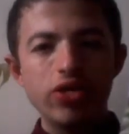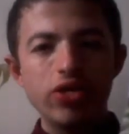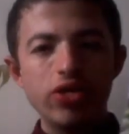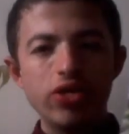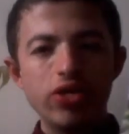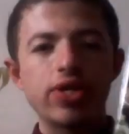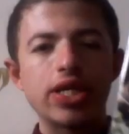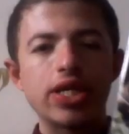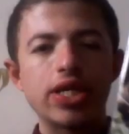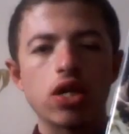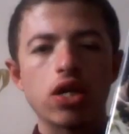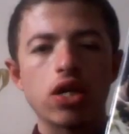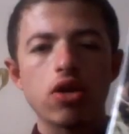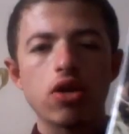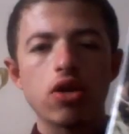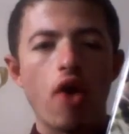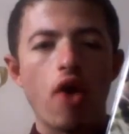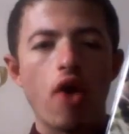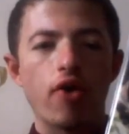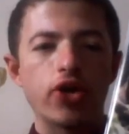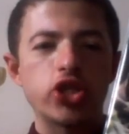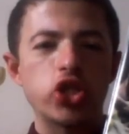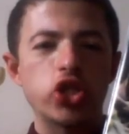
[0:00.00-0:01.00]
really
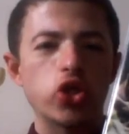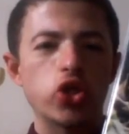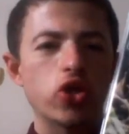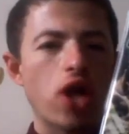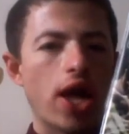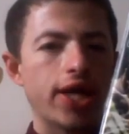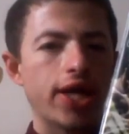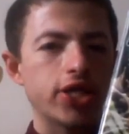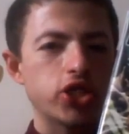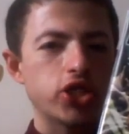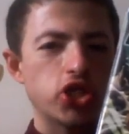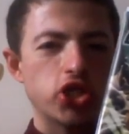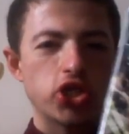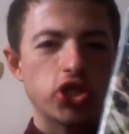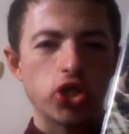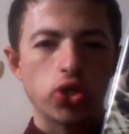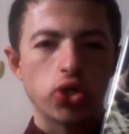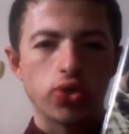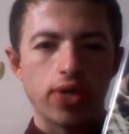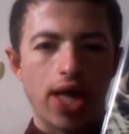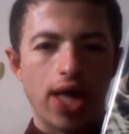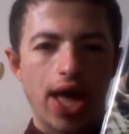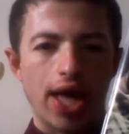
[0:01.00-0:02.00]
encourage you guys to
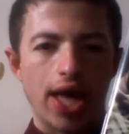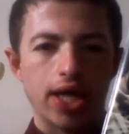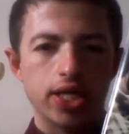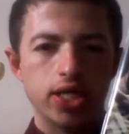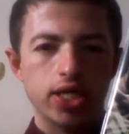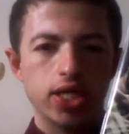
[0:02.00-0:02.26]
do that